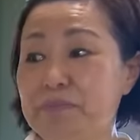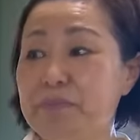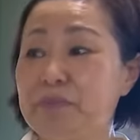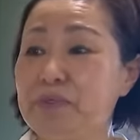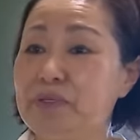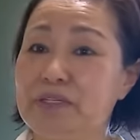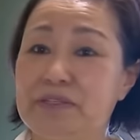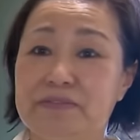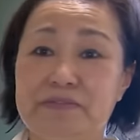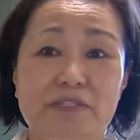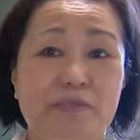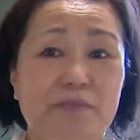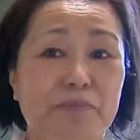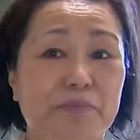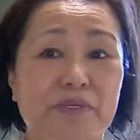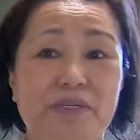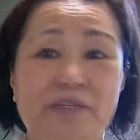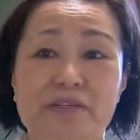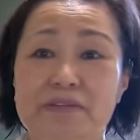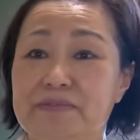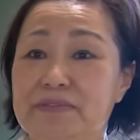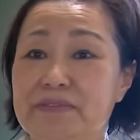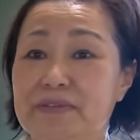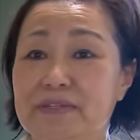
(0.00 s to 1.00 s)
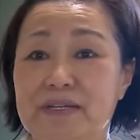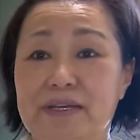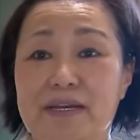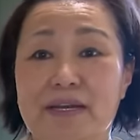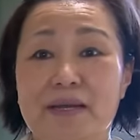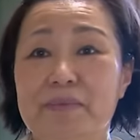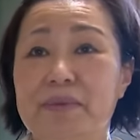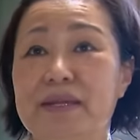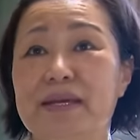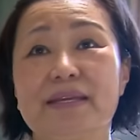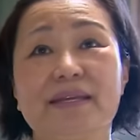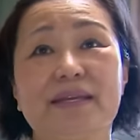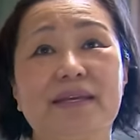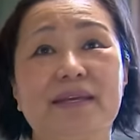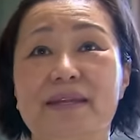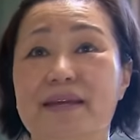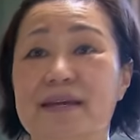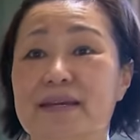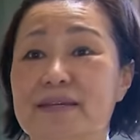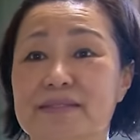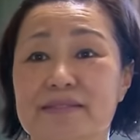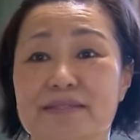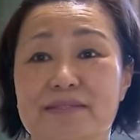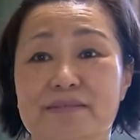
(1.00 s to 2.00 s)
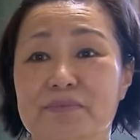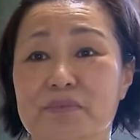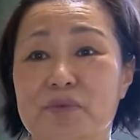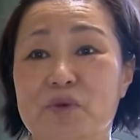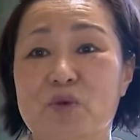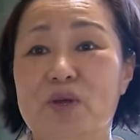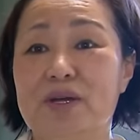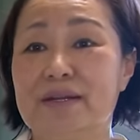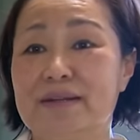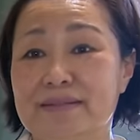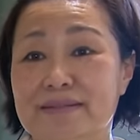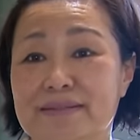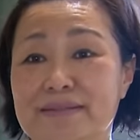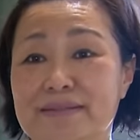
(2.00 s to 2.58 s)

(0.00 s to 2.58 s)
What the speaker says: beautiful, beautiful. I mean, I can't ask more.